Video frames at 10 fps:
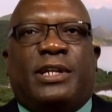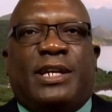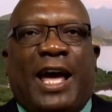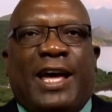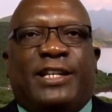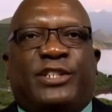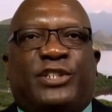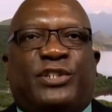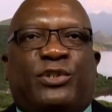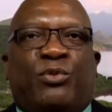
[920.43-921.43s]

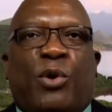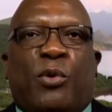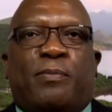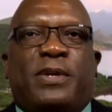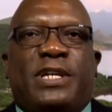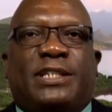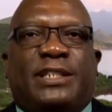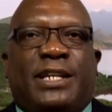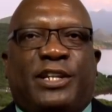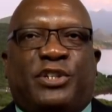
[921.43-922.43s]
thanks to our
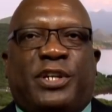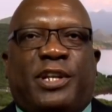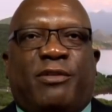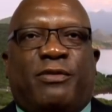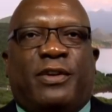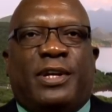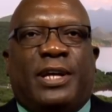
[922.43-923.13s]
peace initiative